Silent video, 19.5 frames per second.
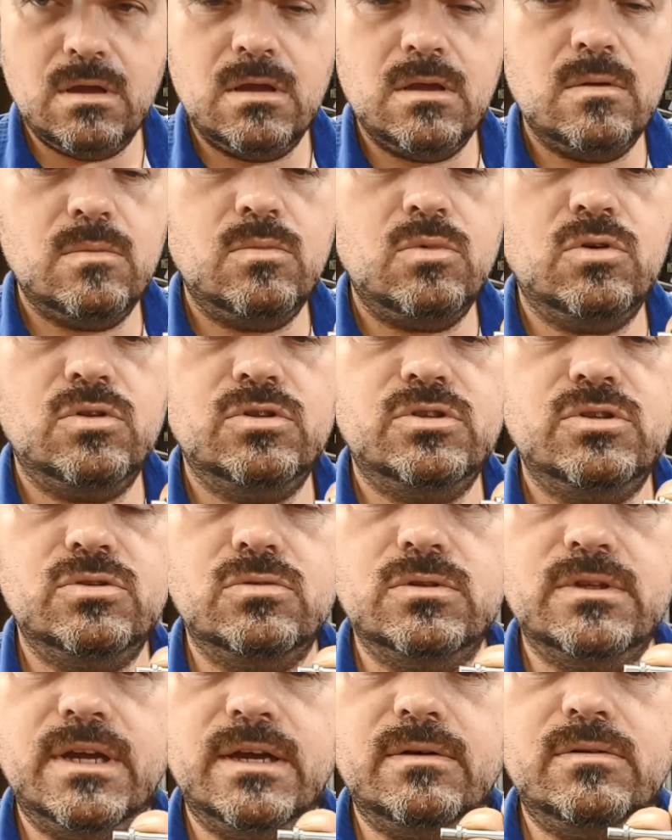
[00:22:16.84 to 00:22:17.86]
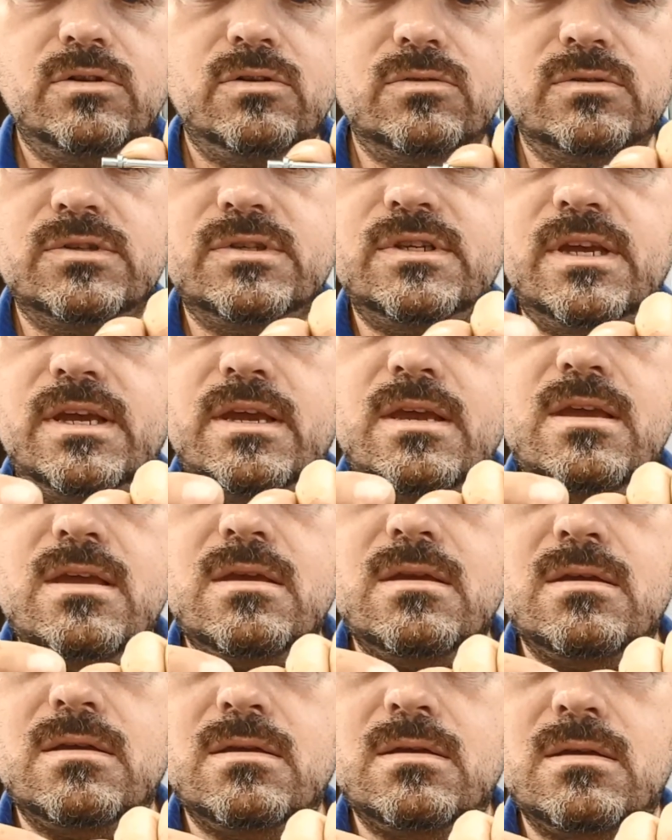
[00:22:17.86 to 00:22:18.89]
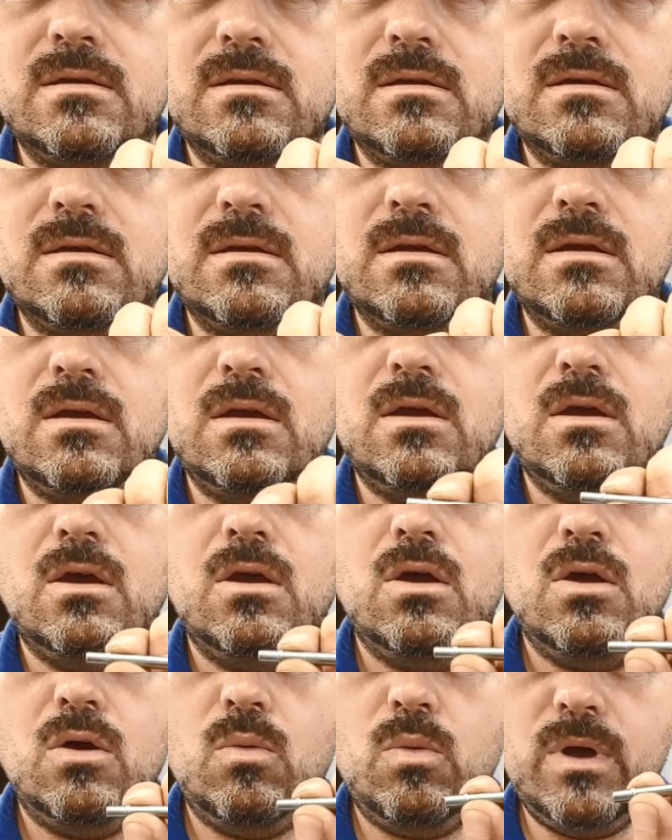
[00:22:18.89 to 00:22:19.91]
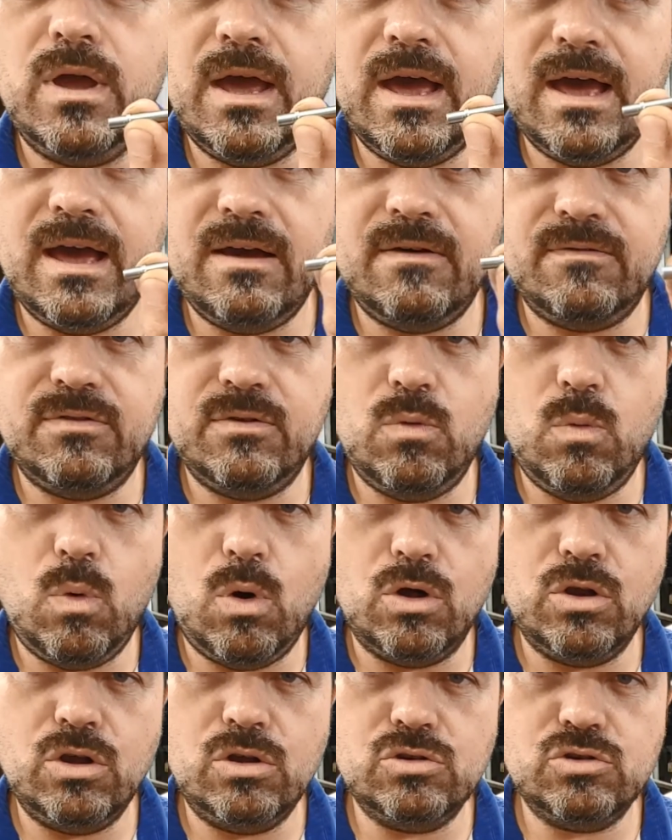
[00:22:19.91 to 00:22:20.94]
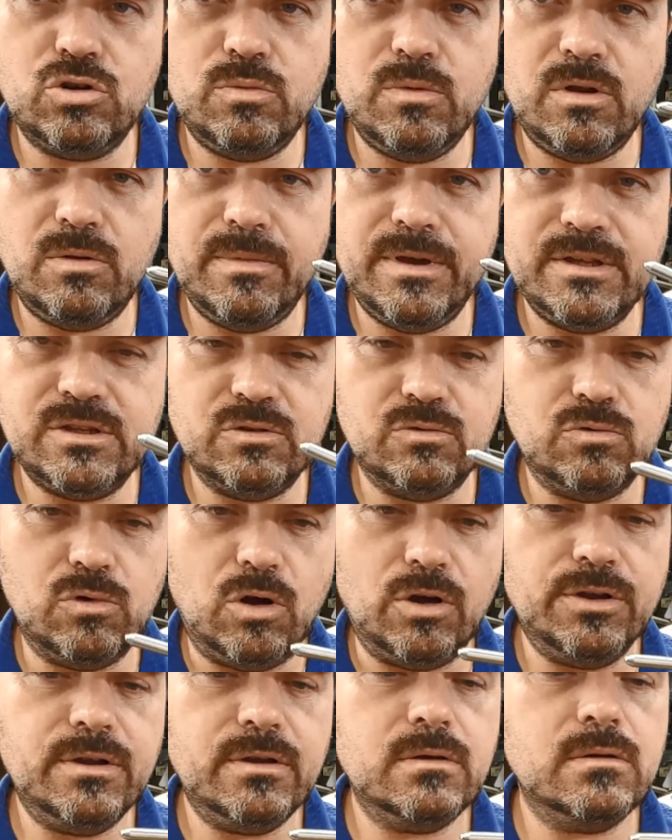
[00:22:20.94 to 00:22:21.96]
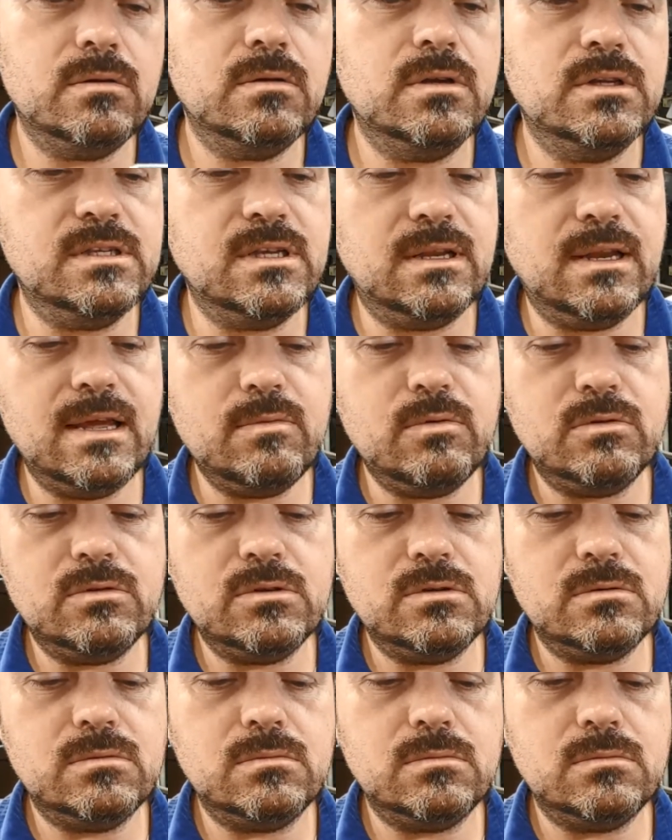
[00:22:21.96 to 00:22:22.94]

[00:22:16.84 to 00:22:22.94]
put the tool down, you'll see we have the 100 millimeter rod. Is it labeled?